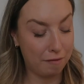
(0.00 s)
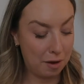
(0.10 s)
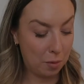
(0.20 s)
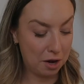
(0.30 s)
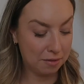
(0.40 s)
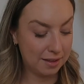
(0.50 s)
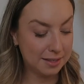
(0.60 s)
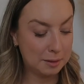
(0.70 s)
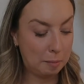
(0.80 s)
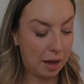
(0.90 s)
if I wear
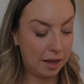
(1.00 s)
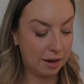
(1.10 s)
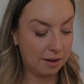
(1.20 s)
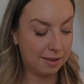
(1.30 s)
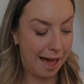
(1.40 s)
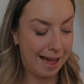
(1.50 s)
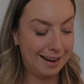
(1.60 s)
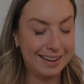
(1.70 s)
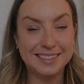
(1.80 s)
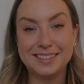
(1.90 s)
these, but
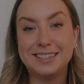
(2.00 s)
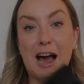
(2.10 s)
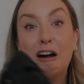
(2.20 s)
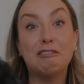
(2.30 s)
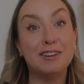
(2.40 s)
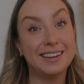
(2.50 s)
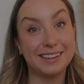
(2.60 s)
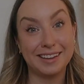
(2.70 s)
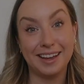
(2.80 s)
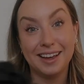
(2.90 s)
that is
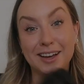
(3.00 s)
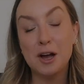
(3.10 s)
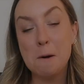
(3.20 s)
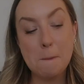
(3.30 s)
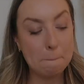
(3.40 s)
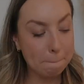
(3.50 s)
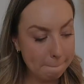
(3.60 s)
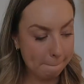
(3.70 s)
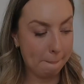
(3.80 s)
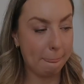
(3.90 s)
definitely
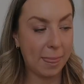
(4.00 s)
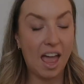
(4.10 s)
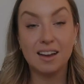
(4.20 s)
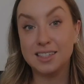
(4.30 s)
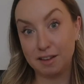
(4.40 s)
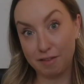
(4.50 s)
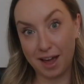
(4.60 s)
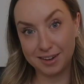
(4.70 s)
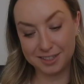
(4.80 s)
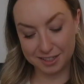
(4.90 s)
a
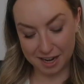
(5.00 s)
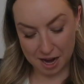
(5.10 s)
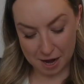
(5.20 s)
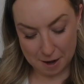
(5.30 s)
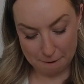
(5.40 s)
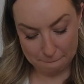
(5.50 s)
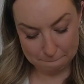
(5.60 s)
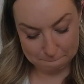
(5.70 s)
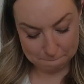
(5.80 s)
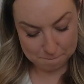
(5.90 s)
defect
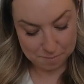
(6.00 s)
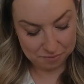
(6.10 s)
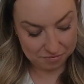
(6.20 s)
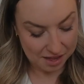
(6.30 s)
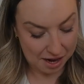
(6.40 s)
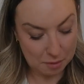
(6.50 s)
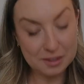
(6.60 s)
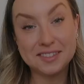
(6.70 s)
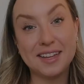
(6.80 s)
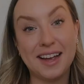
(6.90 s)
that I
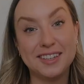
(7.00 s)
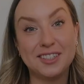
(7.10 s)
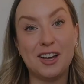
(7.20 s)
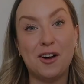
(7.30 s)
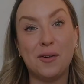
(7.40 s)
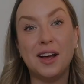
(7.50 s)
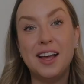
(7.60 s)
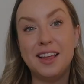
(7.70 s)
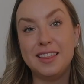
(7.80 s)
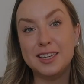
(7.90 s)
will say. So
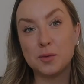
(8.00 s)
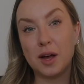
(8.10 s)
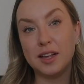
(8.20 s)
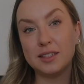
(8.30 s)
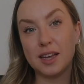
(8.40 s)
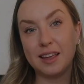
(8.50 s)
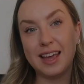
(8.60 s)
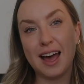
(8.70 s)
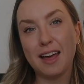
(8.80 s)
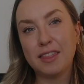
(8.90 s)
these ones,
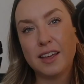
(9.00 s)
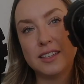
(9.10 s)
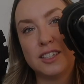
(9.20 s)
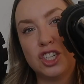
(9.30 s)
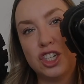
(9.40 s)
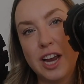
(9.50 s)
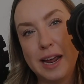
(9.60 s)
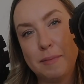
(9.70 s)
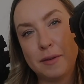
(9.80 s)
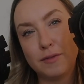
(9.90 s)
yeah, the
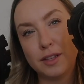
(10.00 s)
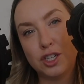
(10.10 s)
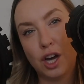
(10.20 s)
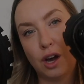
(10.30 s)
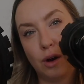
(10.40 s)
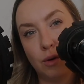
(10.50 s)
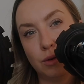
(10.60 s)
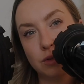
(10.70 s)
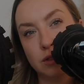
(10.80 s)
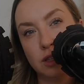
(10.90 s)
shape of the
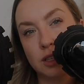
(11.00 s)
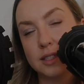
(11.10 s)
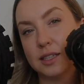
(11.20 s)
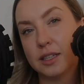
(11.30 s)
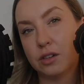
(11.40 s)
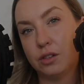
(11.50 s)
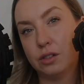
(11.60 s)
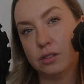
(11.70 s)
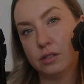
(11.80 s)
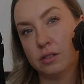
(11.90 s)
toe looks a
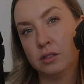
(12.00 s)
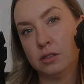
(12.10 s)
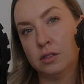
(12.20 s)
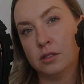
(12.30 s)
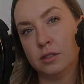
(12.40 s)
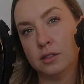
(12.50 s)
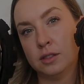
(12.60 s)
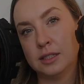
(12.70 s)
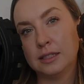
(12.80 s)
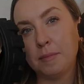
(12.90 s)
little,
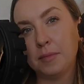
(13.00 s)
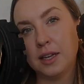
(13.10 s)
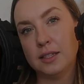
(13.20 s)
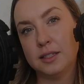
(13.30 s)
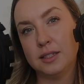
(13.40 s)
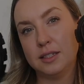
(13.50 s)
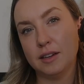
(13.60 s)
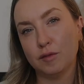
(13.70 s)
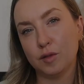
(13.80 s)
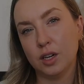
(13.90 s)
something's different.